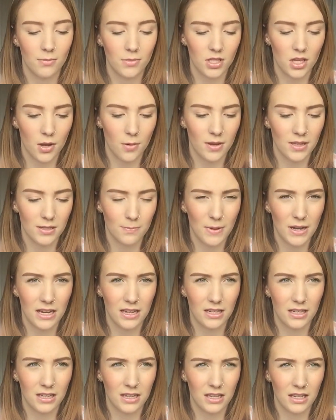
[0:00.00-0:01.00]
So it's
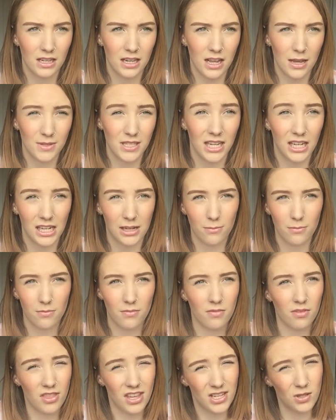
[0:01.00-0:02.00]
been, I'm seeing
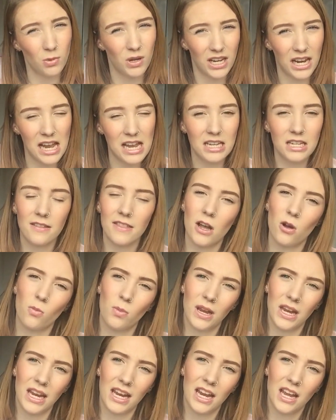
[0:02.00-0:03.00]
him this weekend, and that'll
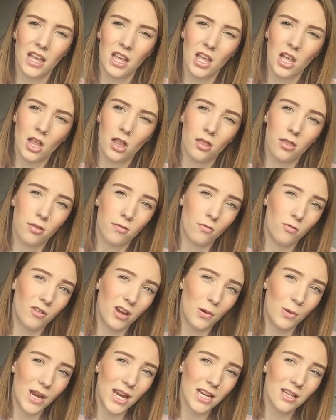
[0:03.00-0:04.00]
be
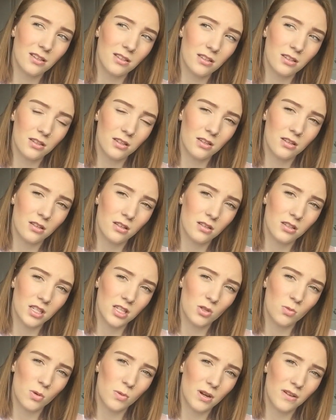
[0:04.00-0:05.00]
3 weeks
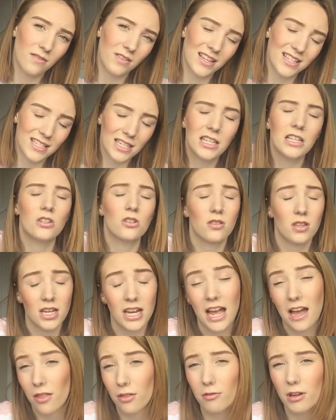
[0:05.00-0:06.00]
since we will have last seen each other.
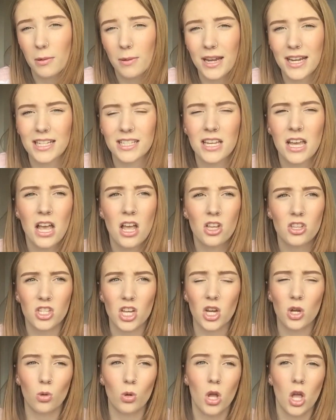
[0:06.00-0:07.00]
Yeah, 3 weeks.
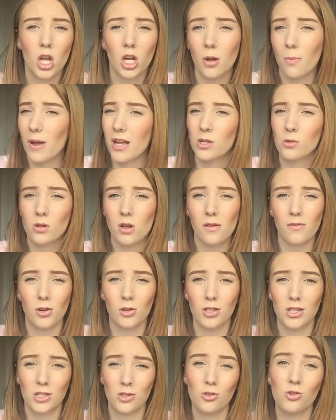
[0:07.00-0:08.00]
So compared to a lot of
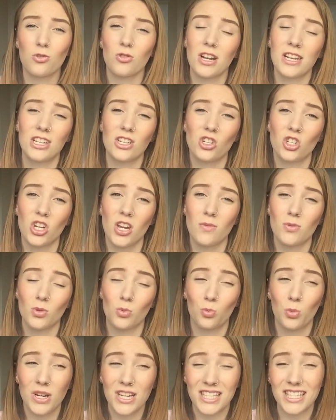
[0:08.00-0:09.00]
long distance
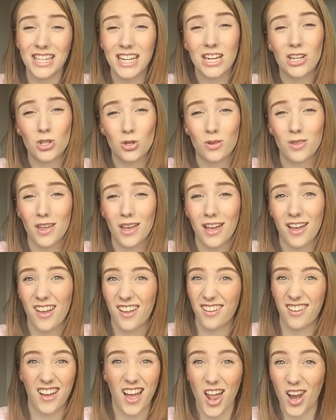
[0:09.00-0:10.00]
relationships, we see each other
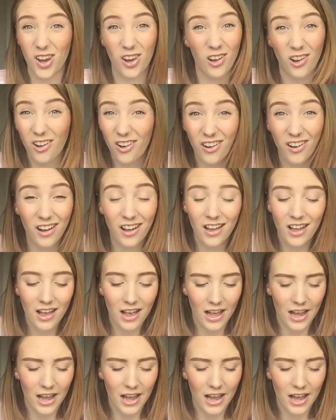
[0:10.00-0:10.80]
a lot.